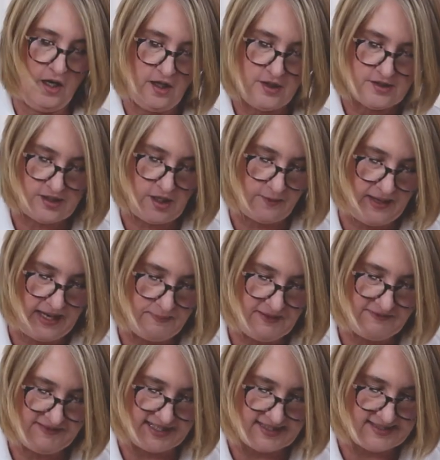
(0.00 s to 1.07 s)
So
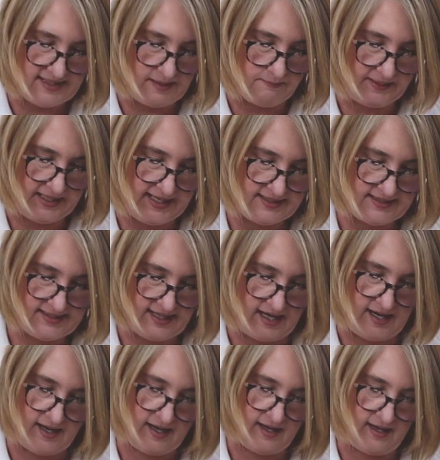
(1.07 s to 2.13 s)
Eppiflex templates
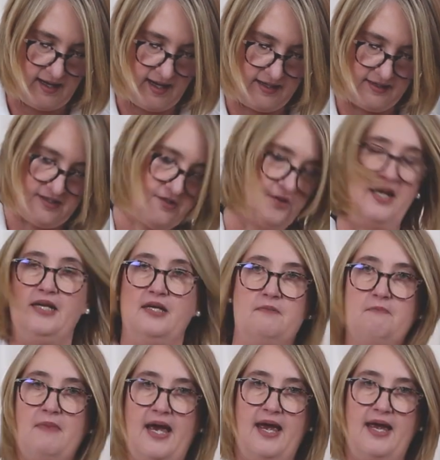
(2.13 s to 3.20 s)
are an
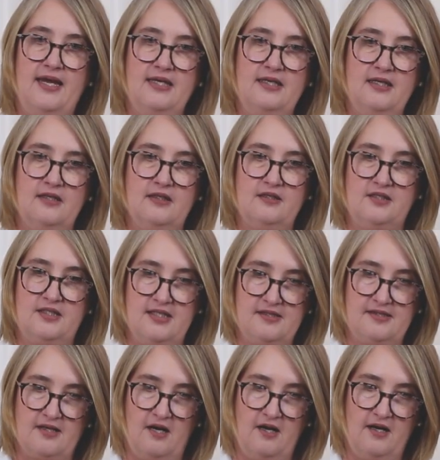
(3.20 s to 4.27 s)
Australian made,
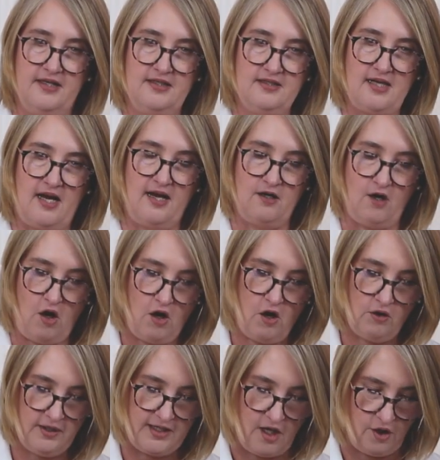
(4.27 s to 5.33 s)
designed and
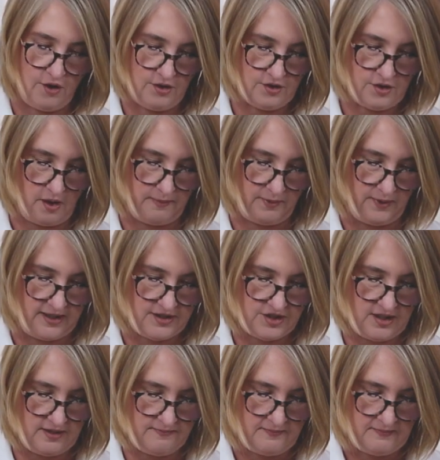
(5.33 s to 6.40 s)
wholly owned
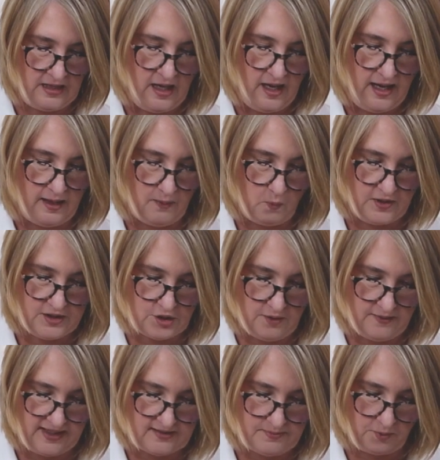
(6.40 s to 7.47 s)
operation. We do
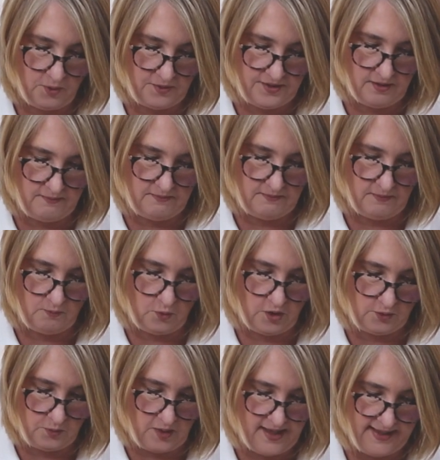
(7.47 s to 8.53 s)
export them
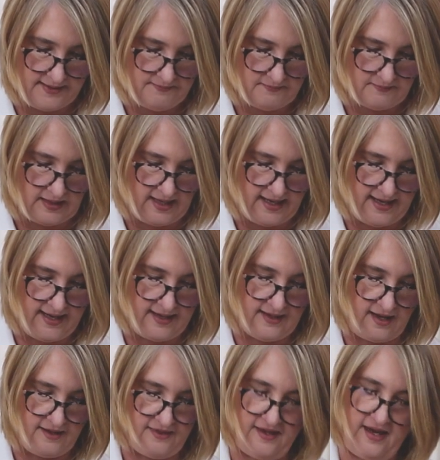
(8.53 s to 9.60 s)
worldwide, and
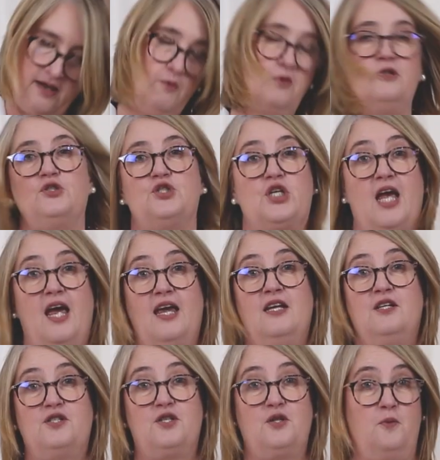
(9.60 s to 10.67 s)
they will
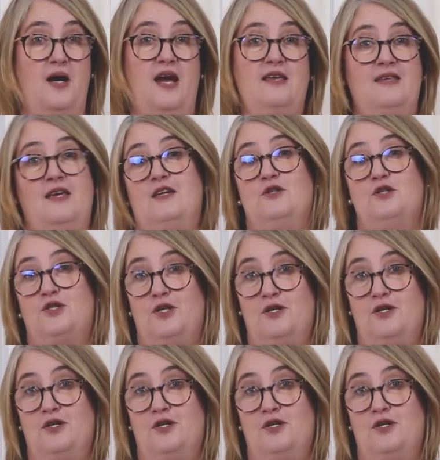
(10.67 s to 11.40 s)
change the way that you do